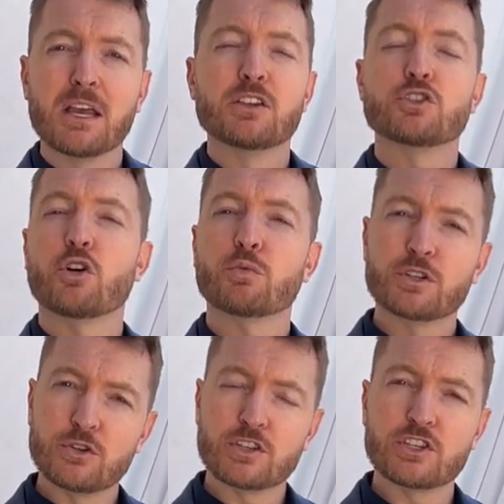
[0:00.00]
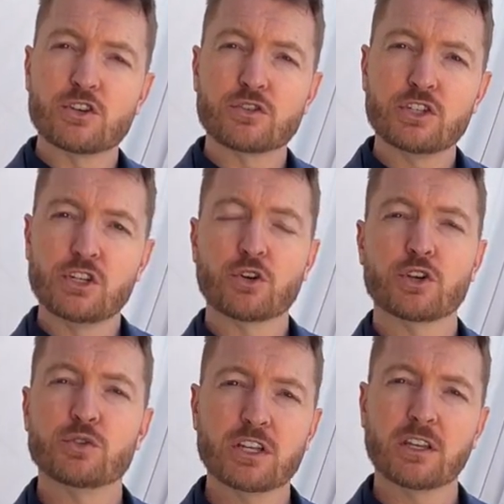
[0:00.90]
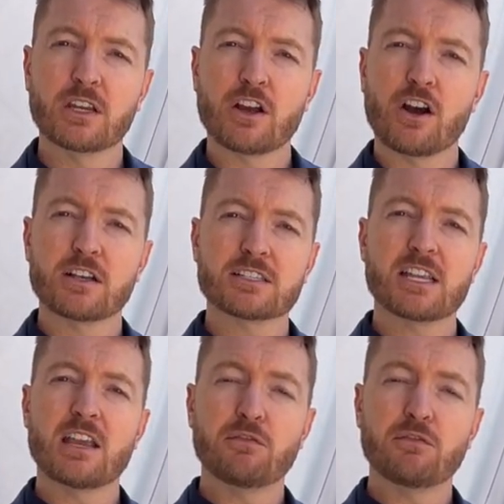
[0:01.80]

So it reduces your utility costs if,